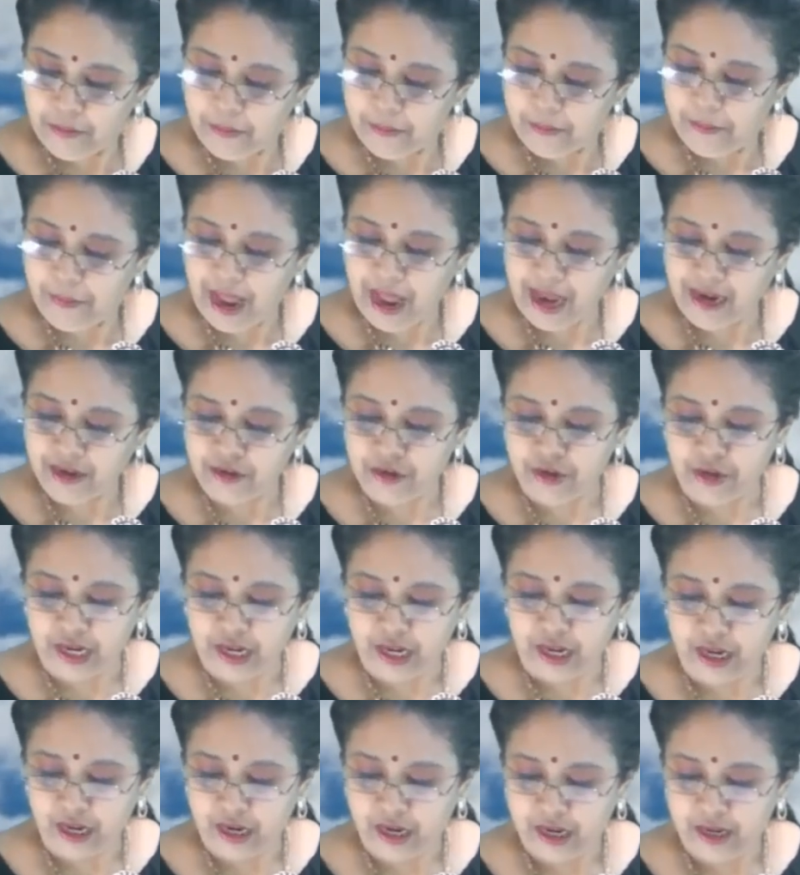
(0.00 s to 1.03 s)
battery
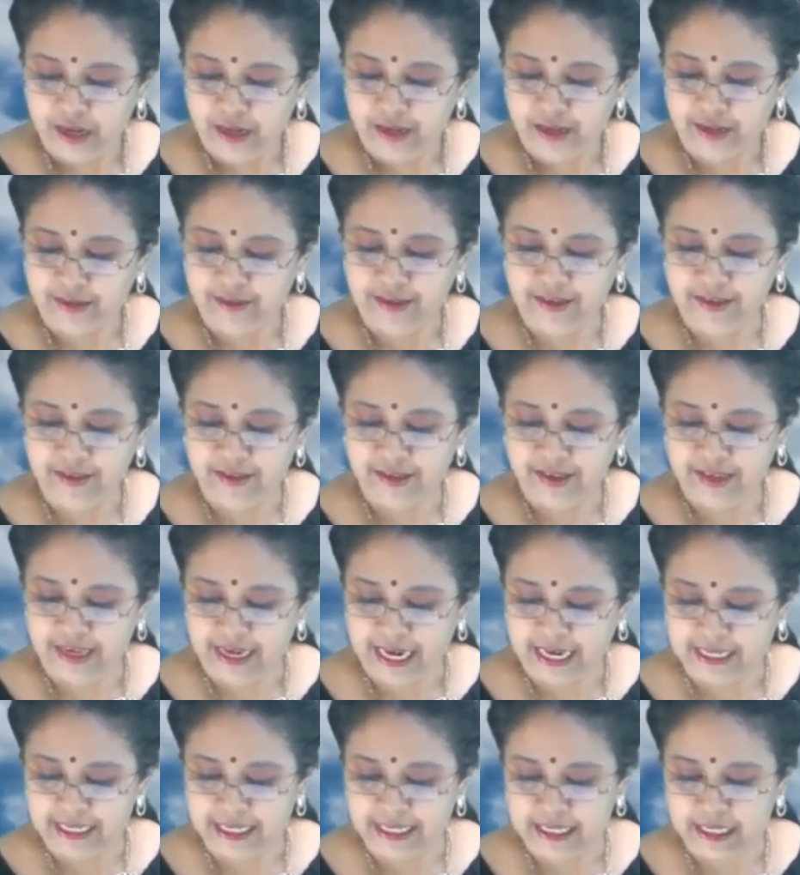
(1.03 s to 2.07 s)
is
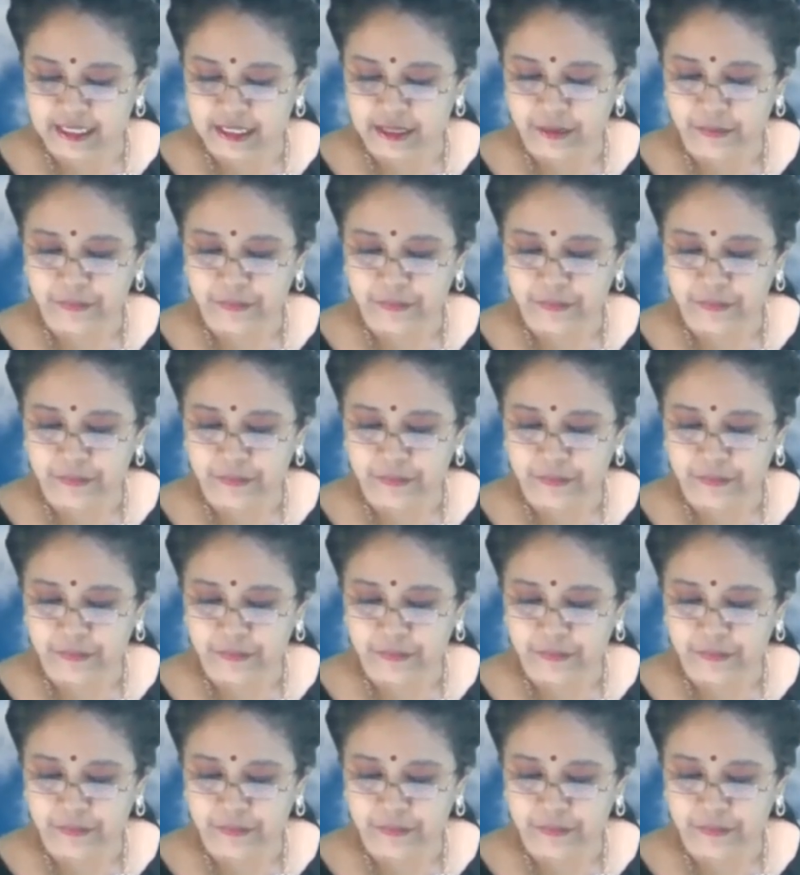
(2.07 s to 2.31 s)
disconnected,